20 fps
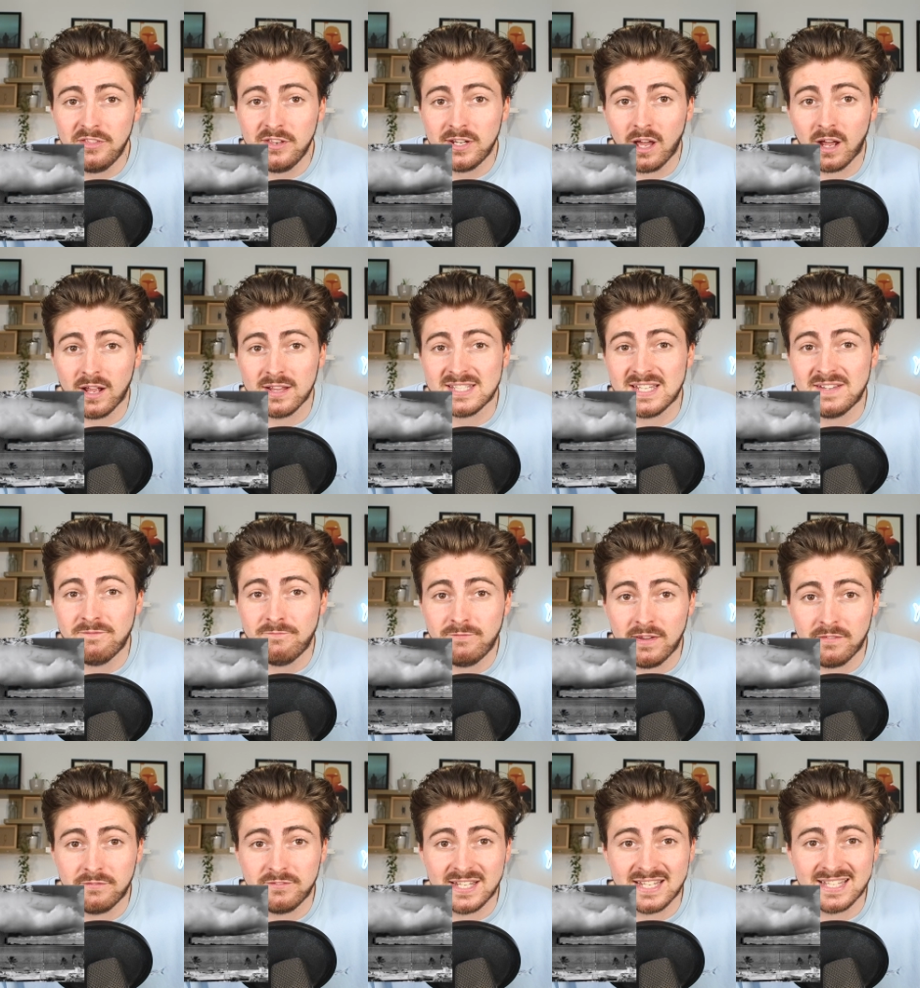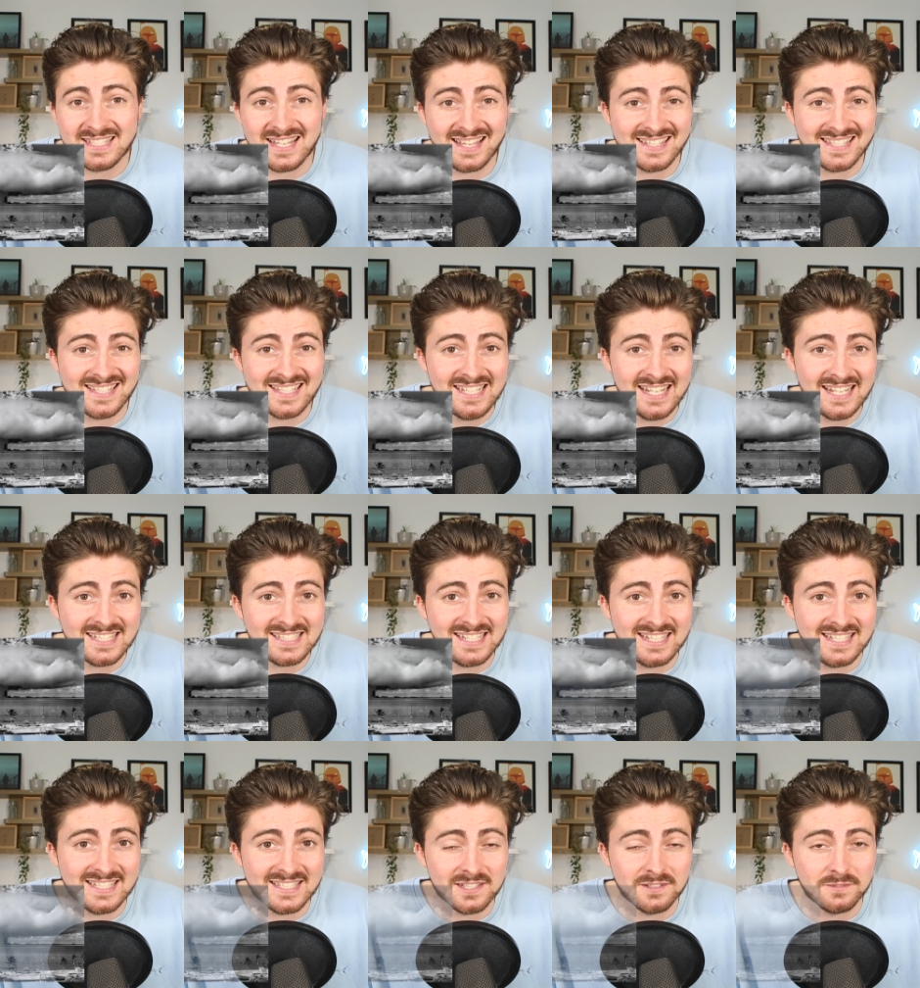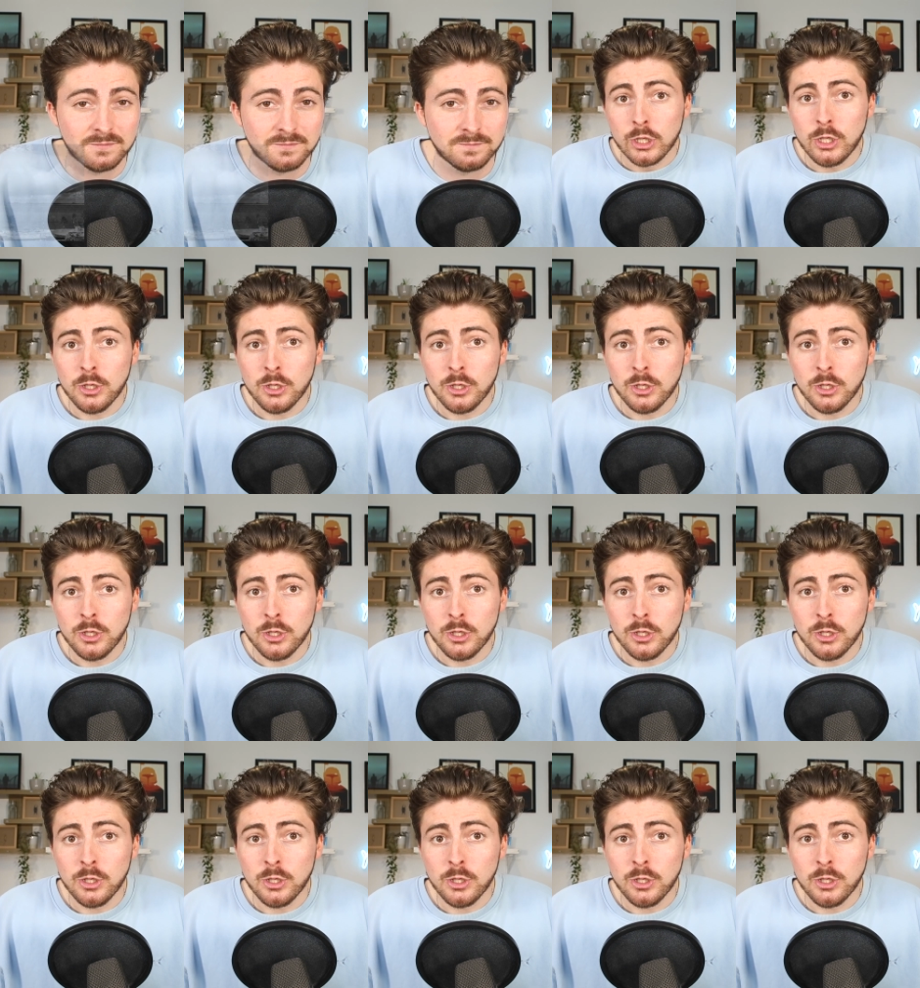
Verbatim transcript: in the nineteen fifties and sixties.